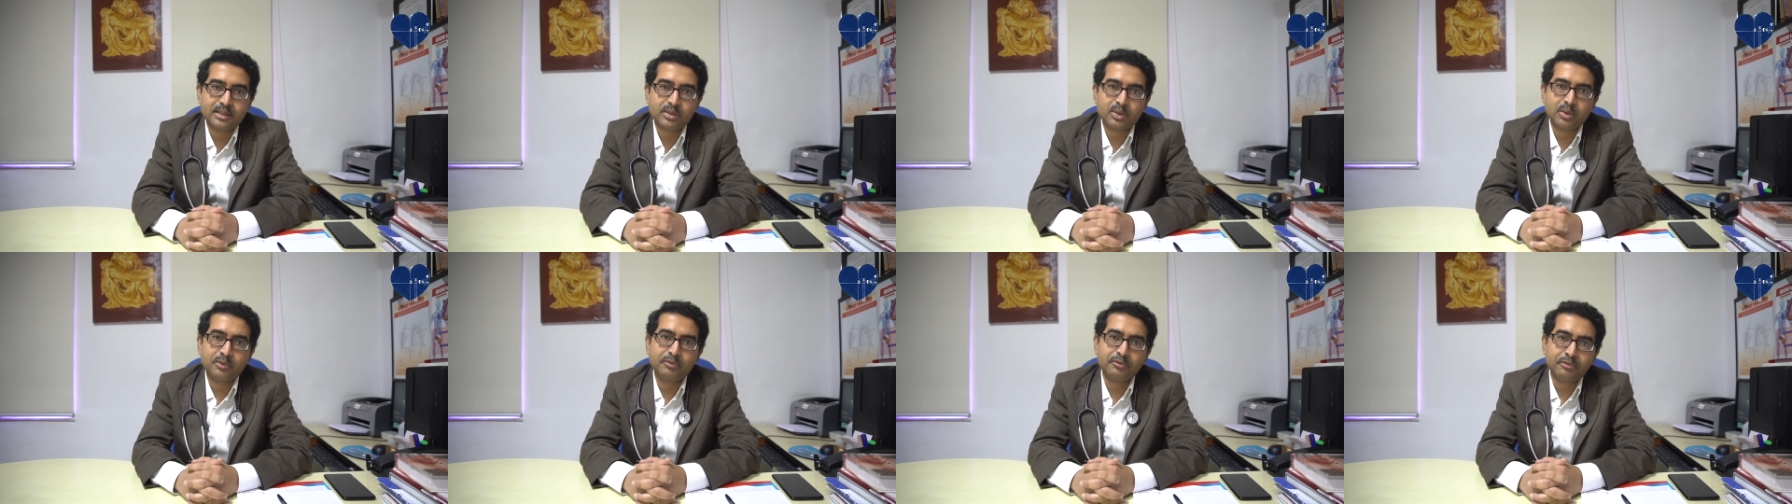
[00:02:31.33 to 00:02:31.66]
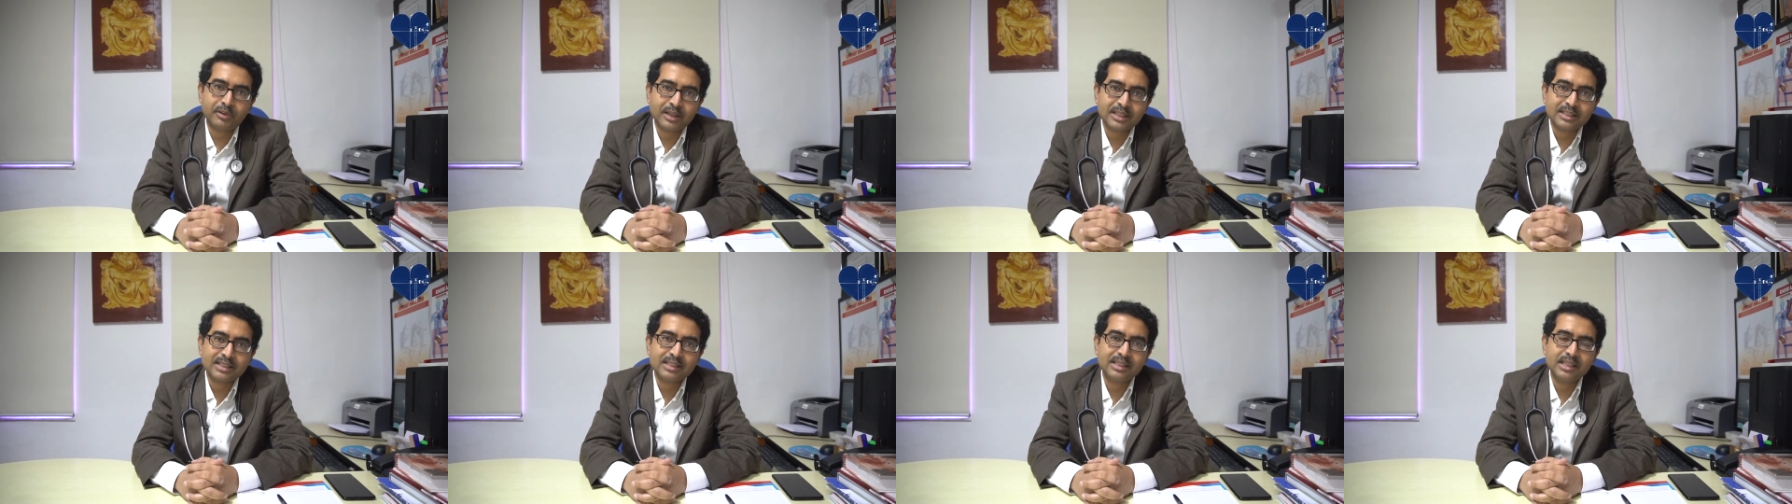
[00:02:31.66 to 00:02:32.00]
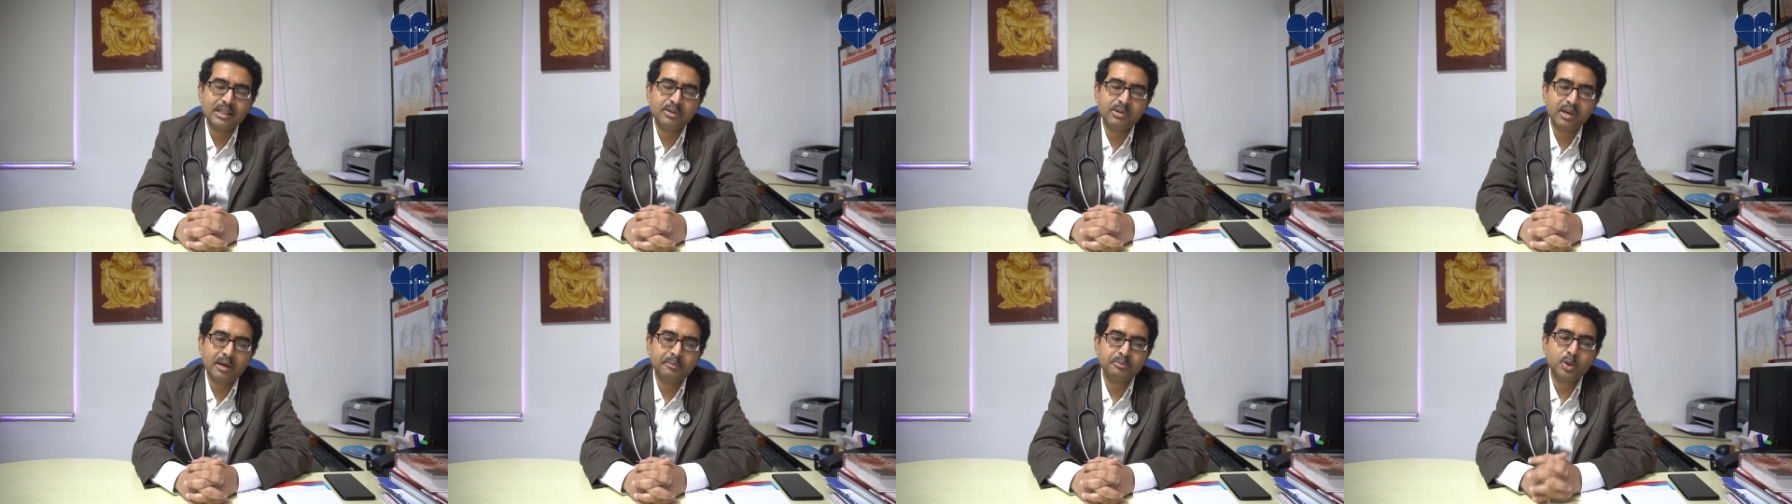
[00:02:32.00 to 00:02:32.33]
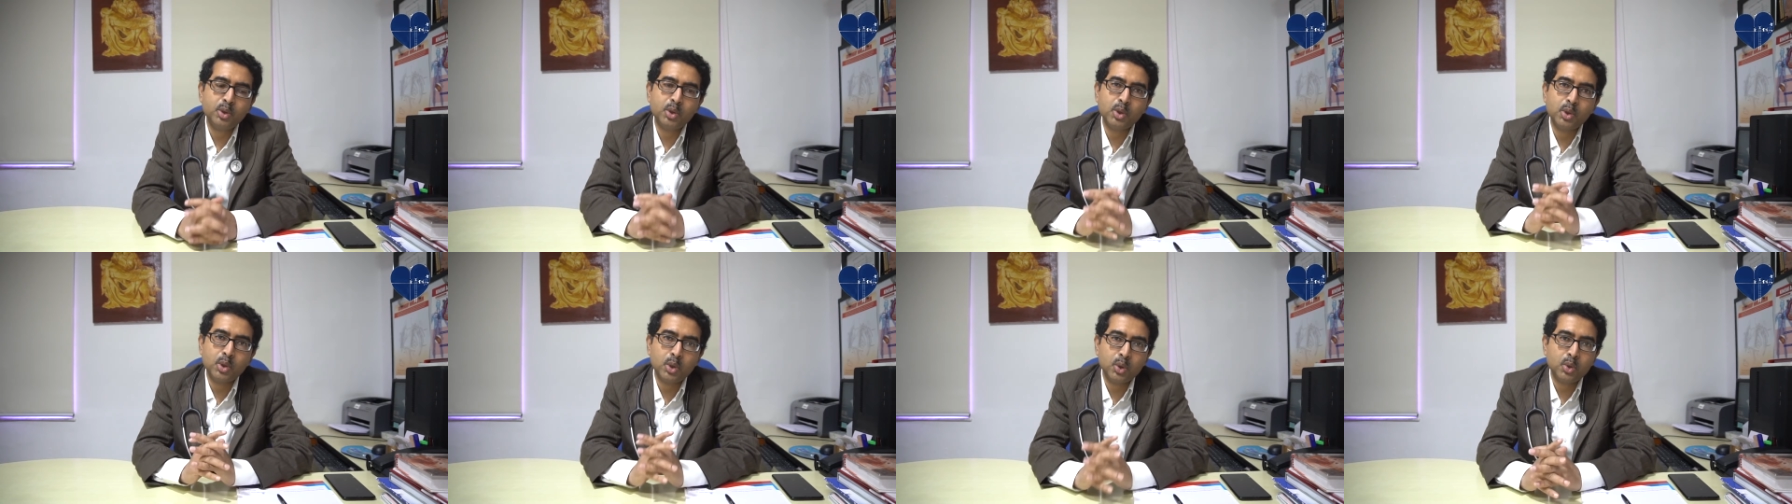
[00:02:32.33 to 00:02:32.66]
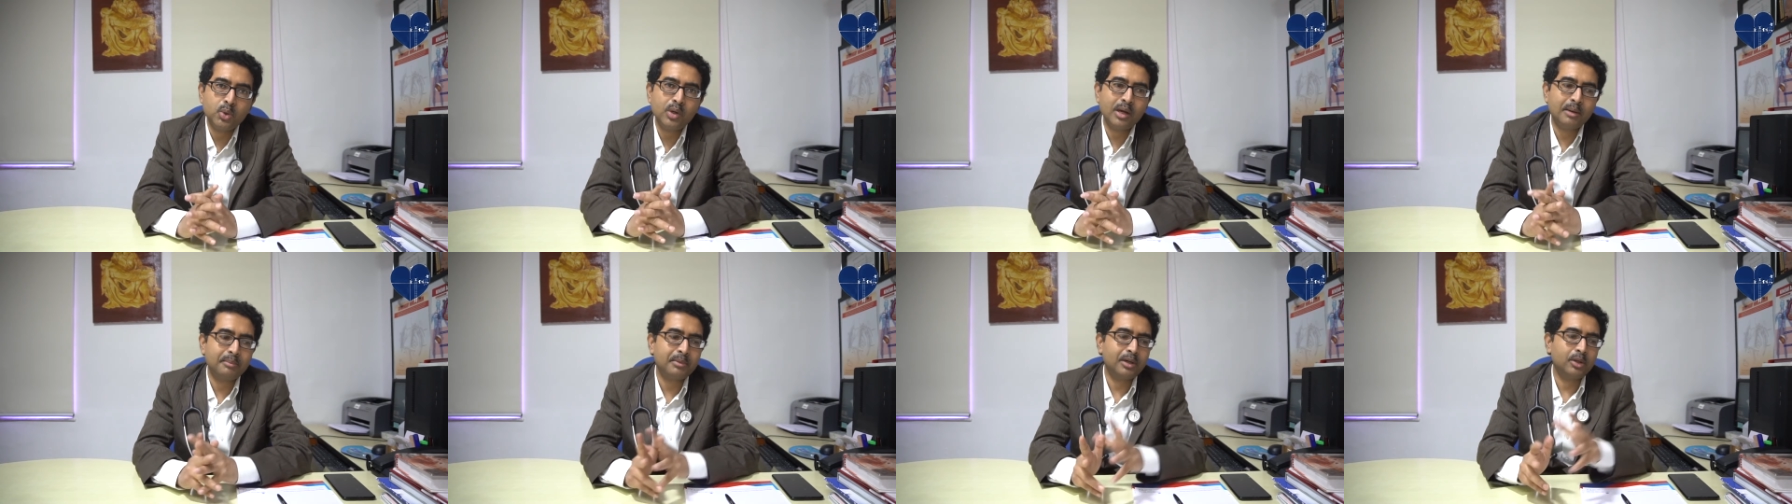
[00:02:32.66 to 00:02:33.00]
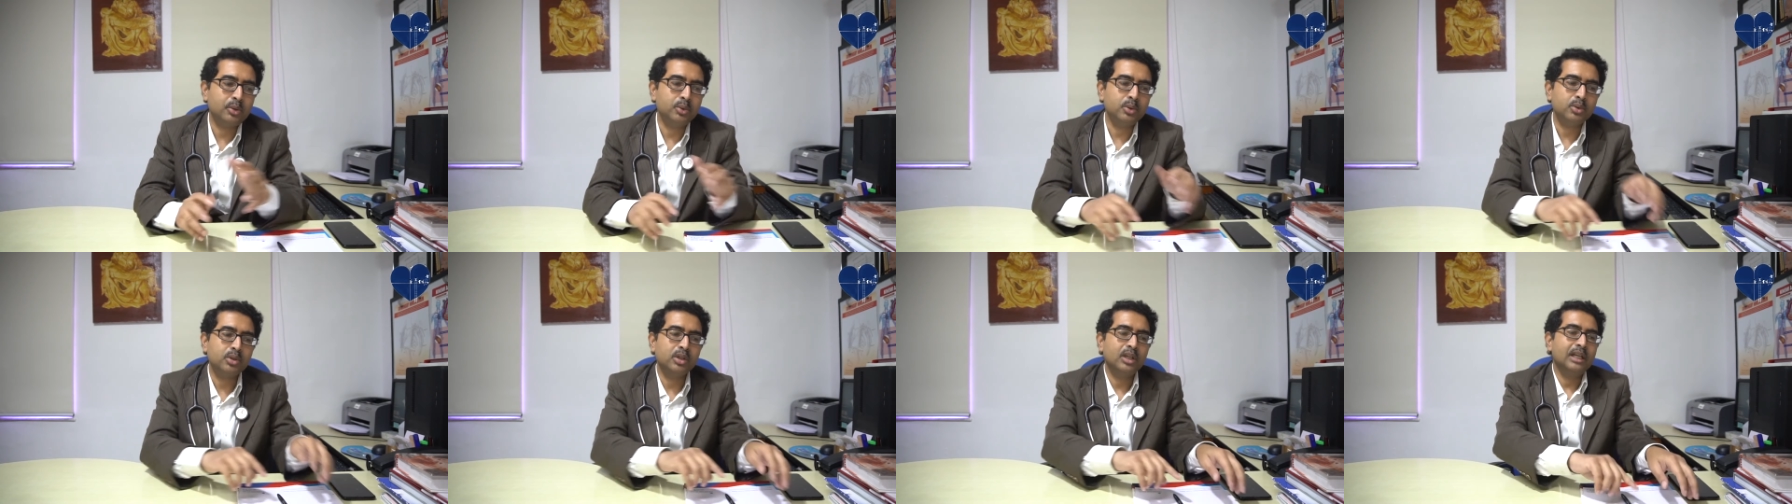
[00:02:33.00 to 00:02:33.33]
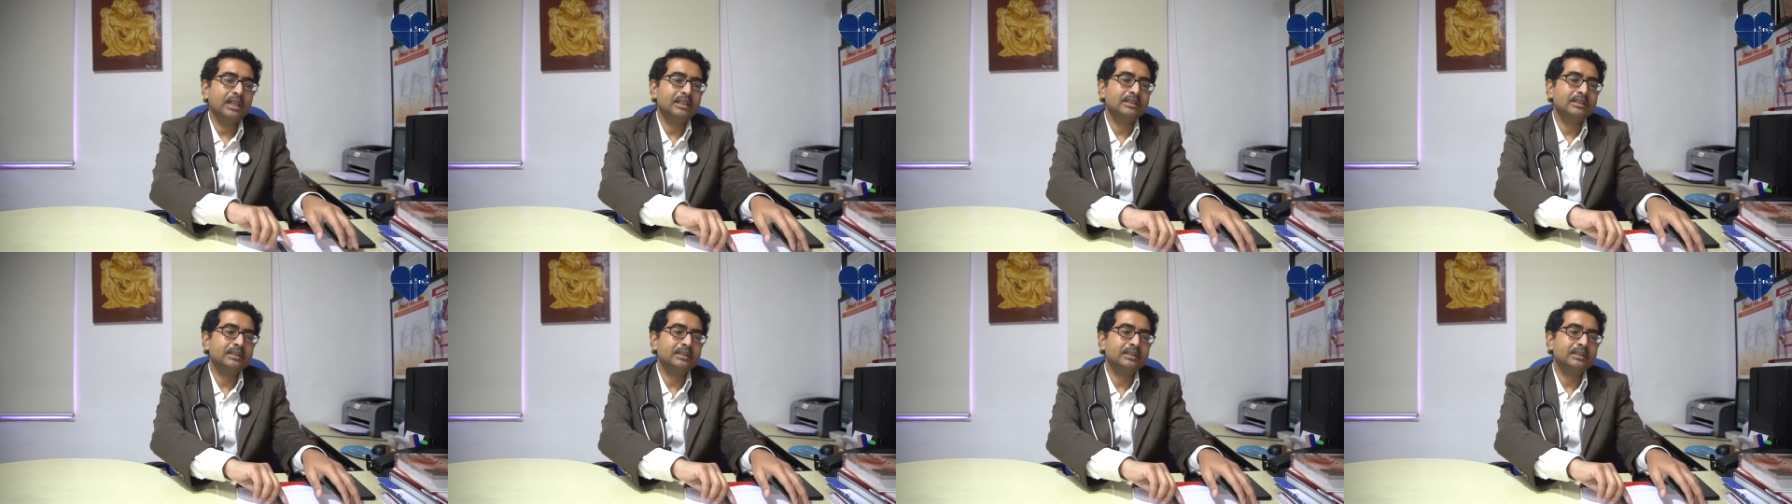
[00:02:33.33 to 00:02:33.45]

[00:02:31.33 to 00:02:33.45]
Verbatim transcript: So firstly you have to know about